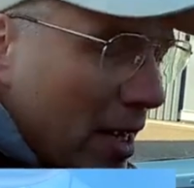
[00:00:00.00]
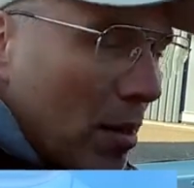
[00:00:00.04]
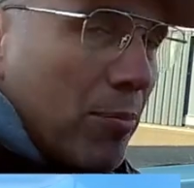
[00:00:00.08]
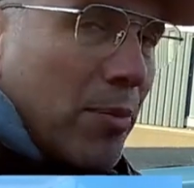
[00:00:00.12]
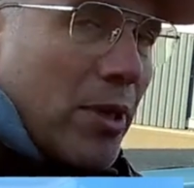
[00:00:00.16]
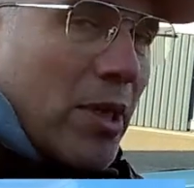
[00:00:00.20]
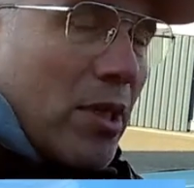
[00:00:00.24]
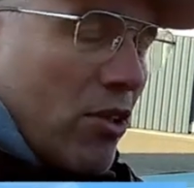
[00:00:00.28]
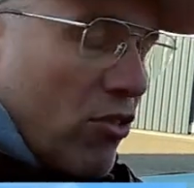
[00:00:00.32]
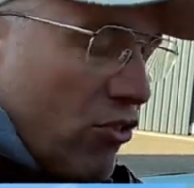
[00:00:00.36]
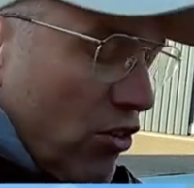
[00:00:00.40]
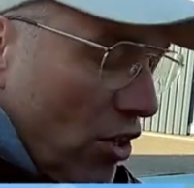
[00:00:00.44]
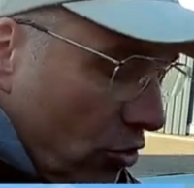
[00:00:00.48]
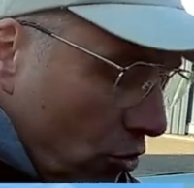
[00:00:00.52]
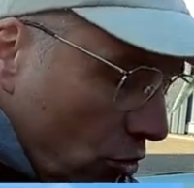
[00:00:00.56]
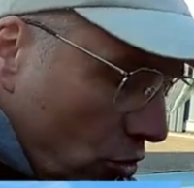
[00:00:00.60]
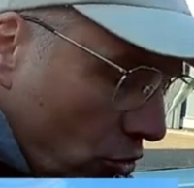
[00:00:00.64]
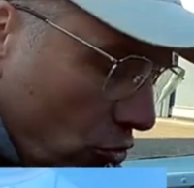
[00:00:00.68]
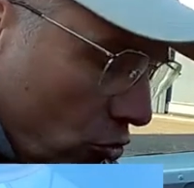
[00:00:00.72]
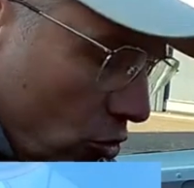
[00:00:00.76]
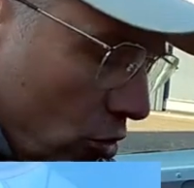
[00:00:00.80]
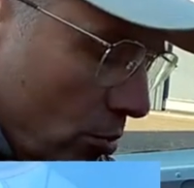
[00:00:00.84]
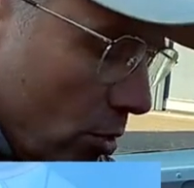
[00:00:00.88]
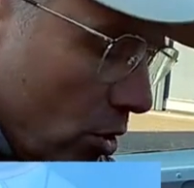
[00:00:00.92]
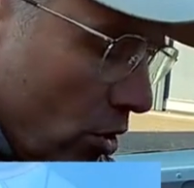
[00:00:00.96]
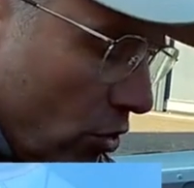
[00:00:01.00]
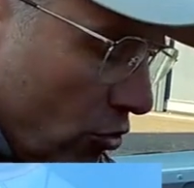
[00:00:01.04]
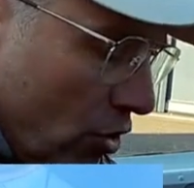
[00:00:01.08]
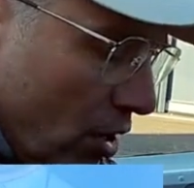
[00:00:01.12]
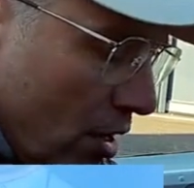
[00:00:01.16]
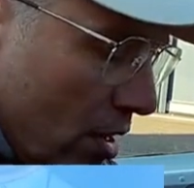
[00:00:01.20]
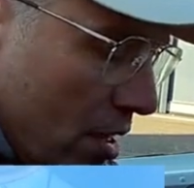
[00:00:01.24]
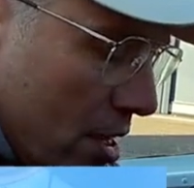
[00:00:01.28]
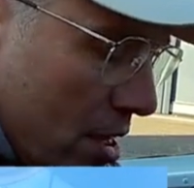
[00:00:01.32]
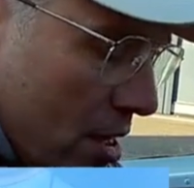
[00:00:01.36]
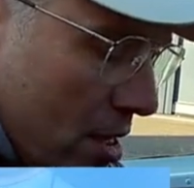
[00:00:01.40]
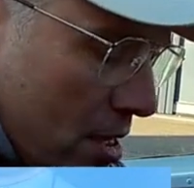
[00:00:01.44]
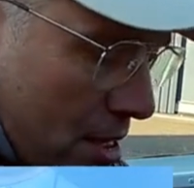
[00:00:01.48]
I built the center console, because
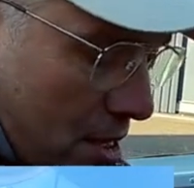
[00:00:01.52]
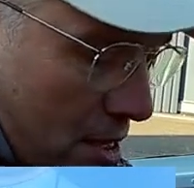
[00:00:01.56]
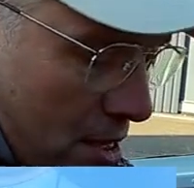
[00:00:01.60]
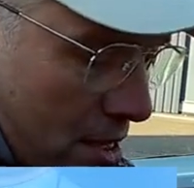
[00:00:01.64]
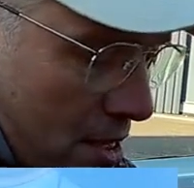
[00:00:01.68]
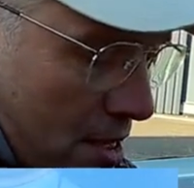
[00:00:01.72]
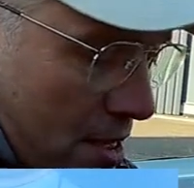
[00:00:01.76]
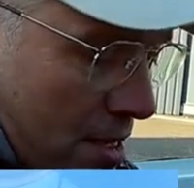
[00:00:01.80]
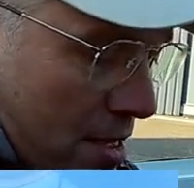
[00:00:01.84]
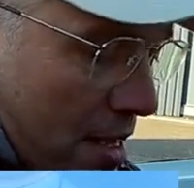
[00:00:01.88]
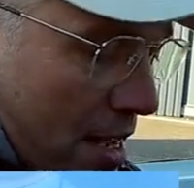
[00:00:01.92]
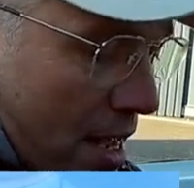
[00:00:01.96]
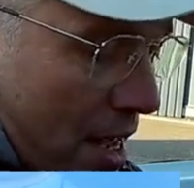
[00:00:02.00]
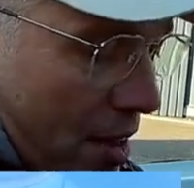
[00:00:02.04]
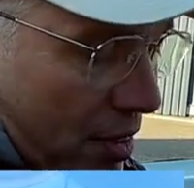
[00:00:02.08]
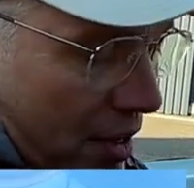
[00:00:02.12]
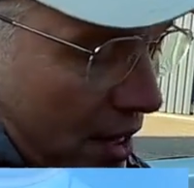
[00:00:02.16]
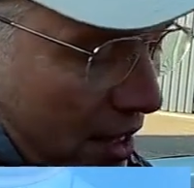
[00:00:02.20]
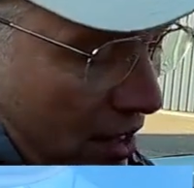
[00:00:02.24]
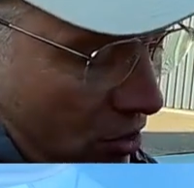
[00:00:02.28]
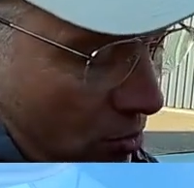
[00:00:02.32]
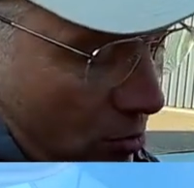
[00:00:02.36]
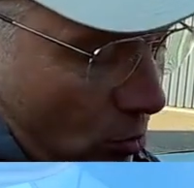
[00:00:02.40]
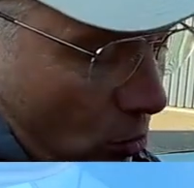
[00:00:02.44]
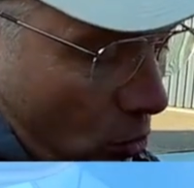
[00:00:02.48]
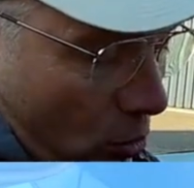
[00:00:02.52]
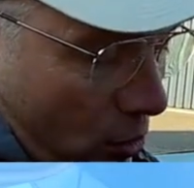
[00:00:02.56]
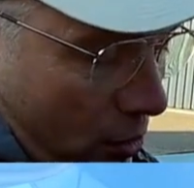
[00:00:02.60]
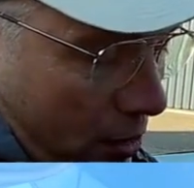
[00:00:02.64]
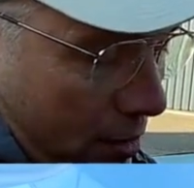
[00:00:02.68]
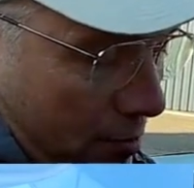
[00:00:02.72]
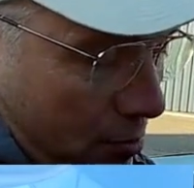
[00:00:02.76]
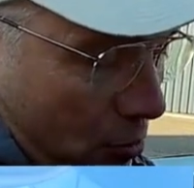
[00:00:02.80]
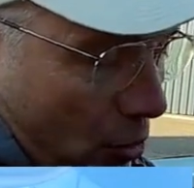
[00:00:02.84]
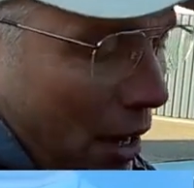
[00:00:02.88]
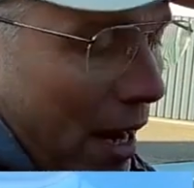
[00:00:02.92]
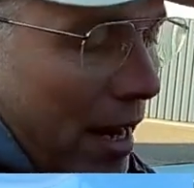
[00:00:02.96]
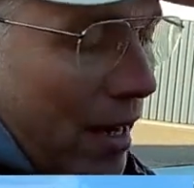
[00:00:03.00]
I think it's more
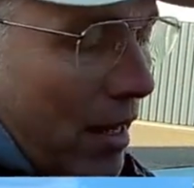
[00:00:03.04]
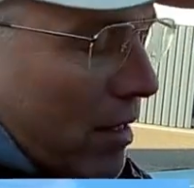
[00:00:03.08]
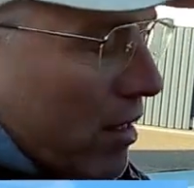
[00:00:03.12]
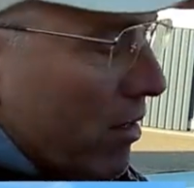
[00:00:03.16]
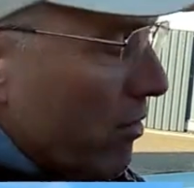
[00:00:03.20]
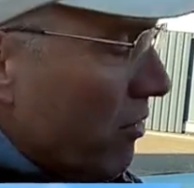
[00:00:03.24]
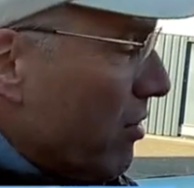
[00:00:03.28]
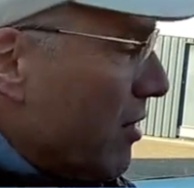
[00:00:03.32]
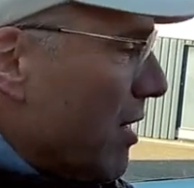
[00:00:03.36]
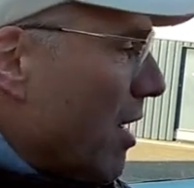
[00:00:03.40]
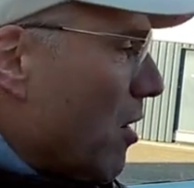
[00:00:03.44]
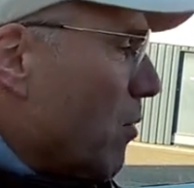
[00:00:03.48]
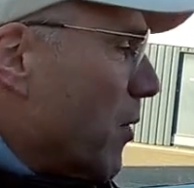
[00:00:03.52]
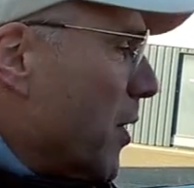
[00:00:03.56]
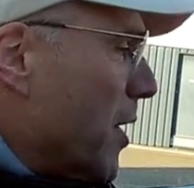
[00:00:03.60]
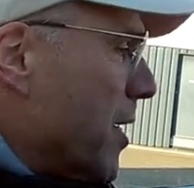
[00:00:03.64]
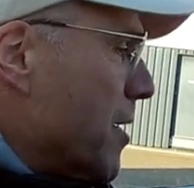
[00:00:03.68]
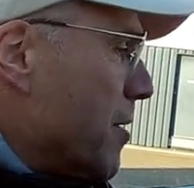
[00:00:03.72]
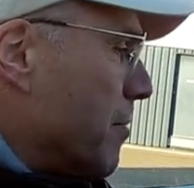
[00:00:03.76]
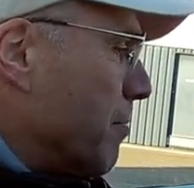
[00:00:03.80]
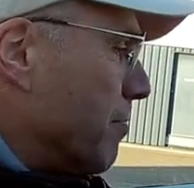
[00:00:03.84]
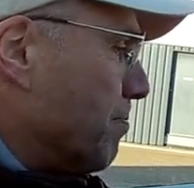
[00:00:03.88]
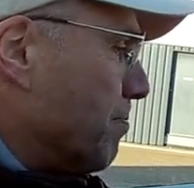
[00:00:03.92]
elegant that way.